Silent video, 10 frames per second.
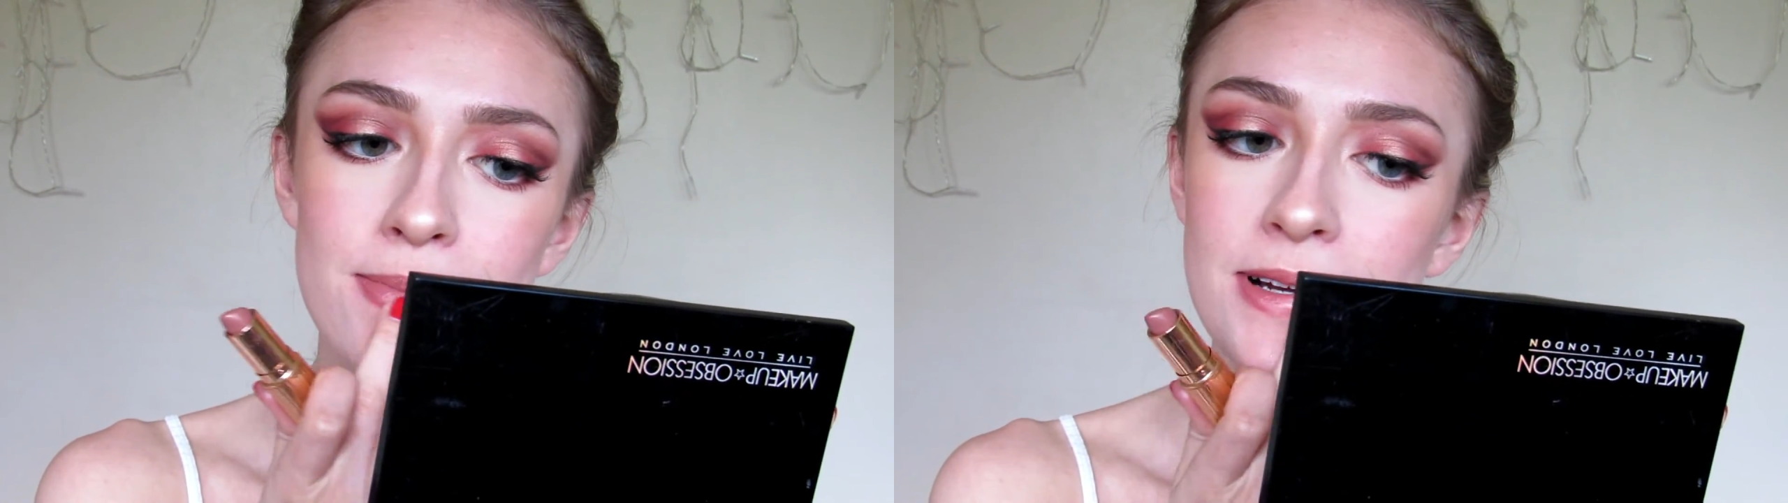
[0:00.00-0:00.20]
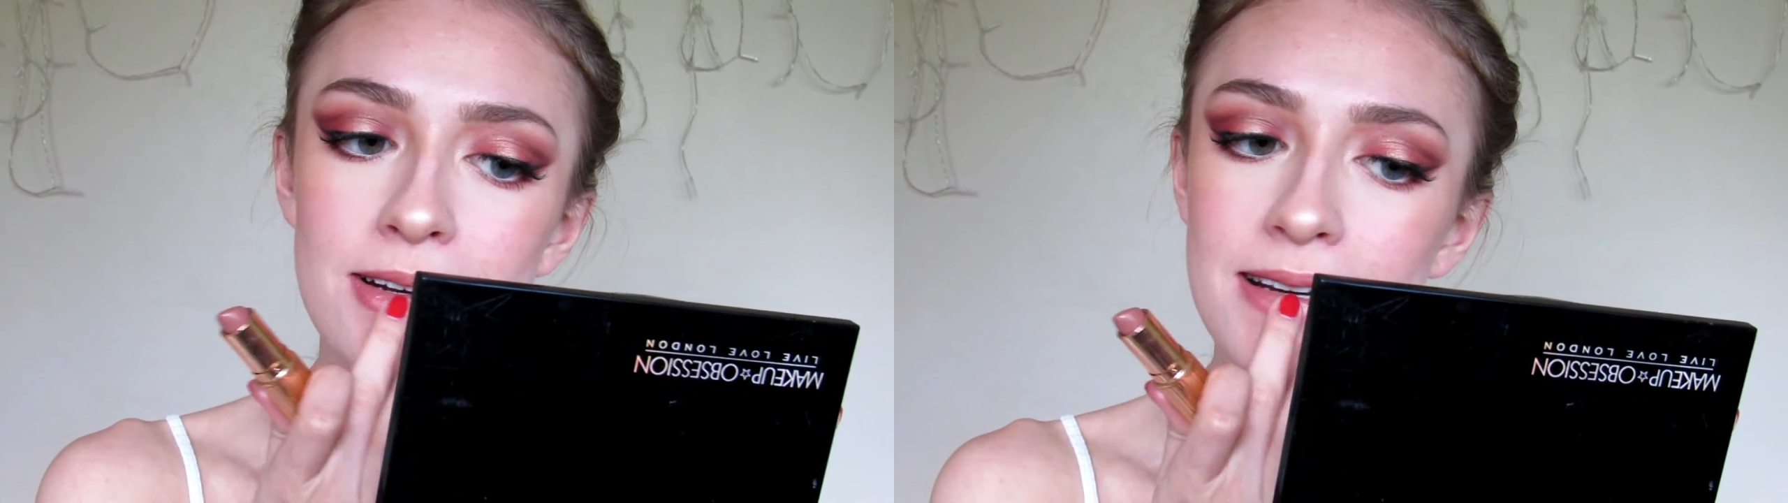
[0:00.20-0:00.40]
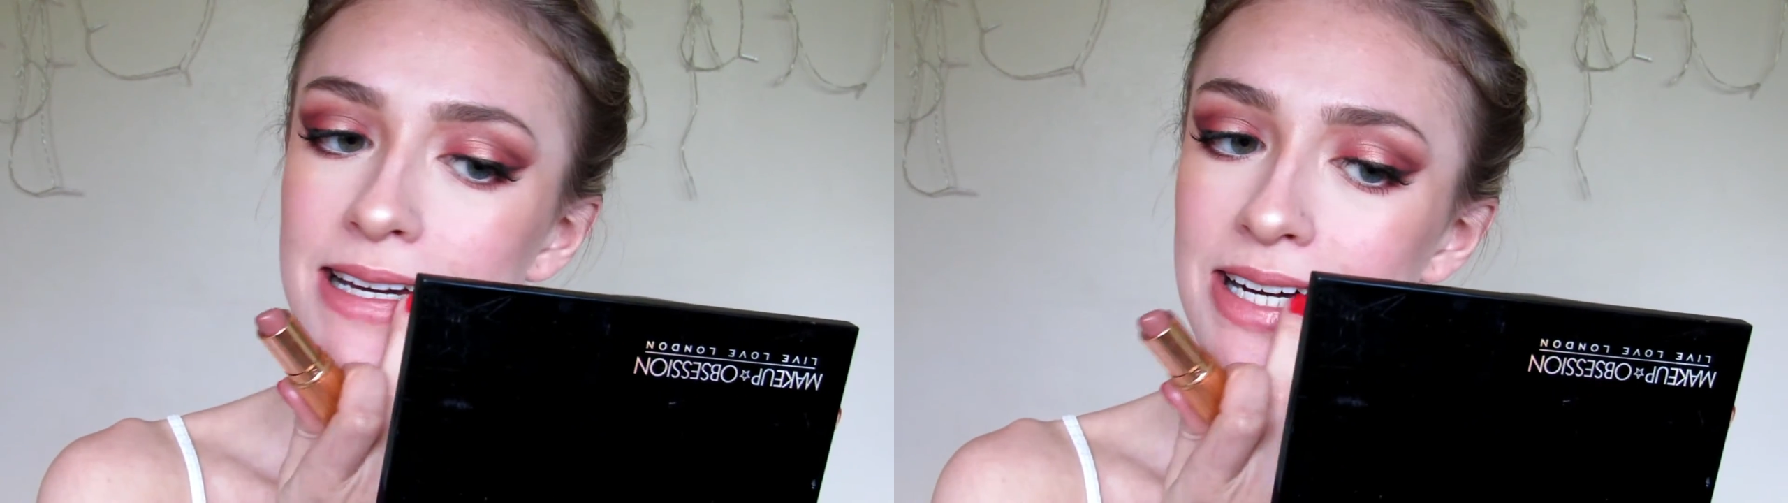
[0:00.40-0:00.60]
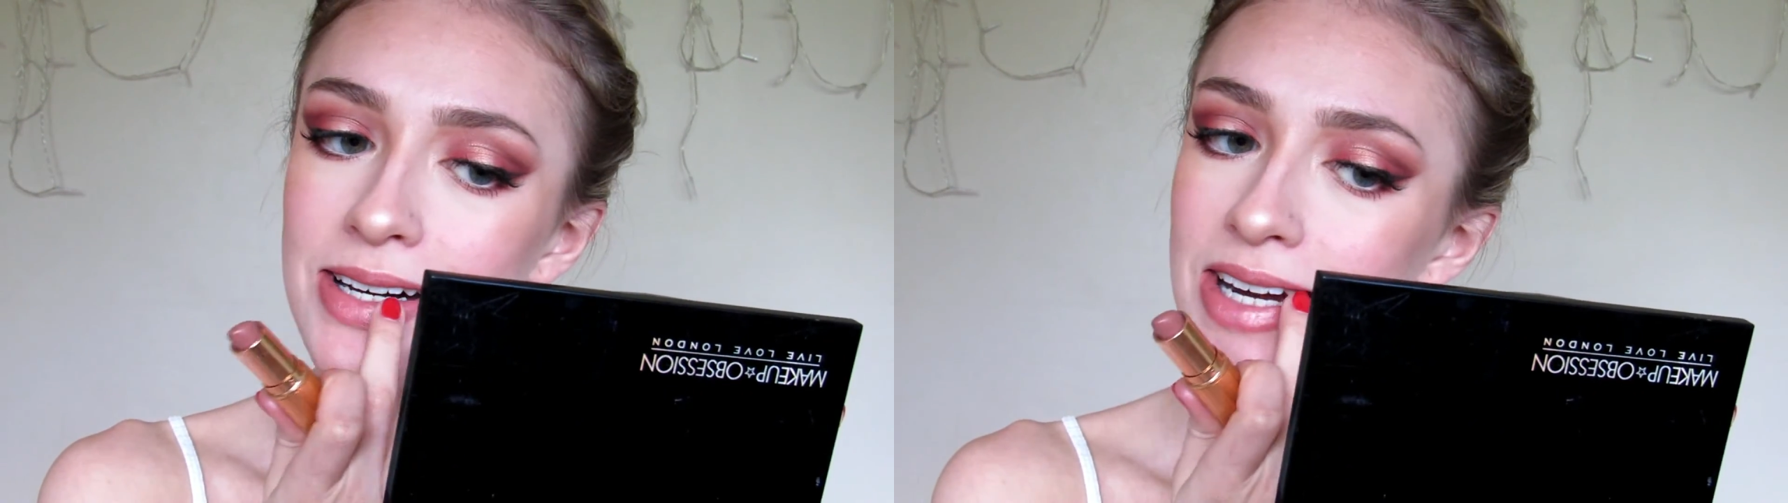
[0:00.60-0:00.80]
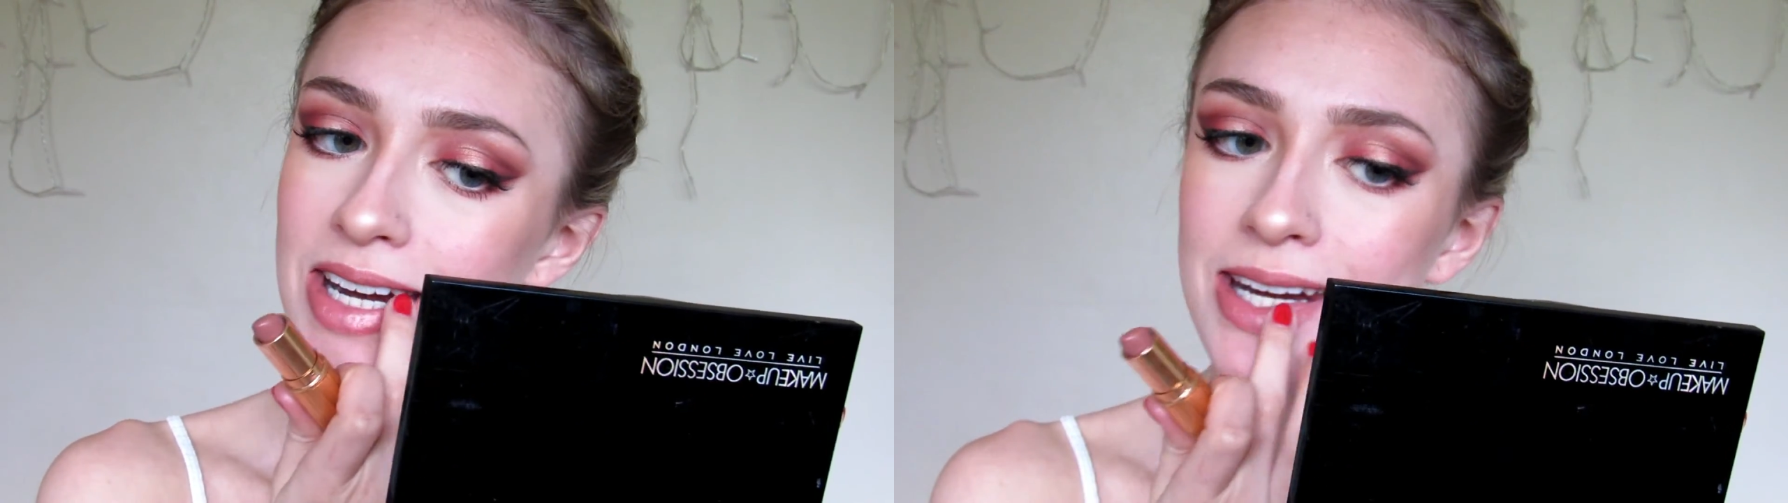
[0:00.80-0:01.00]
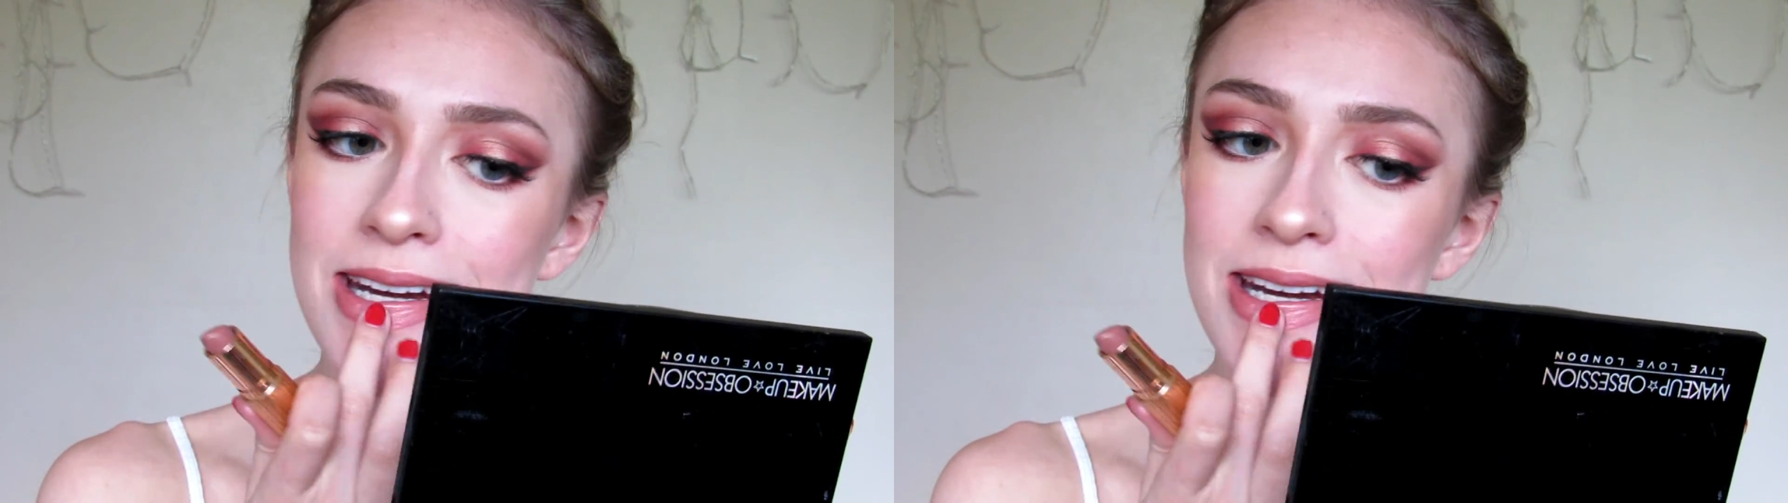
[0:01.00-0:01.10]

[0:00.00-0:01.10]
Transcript: blur it out